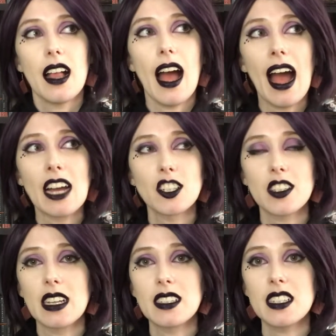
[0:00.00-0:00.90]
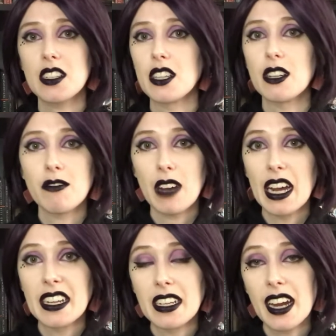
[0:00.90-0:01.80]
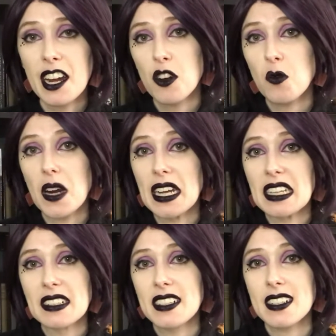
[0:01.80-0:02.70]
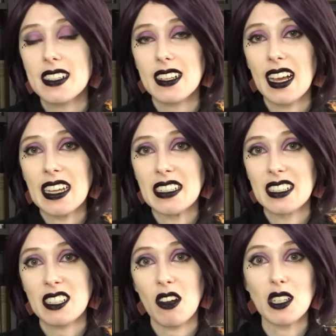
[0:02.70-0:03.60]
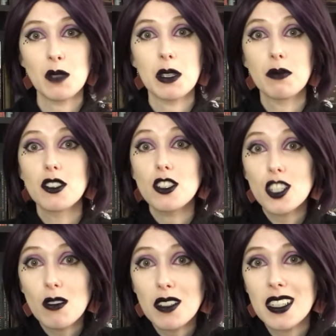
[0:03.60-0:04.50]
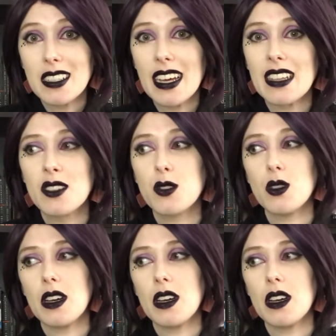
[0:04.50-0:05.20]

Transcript: ash that solidified in airways and caused people to choke to death.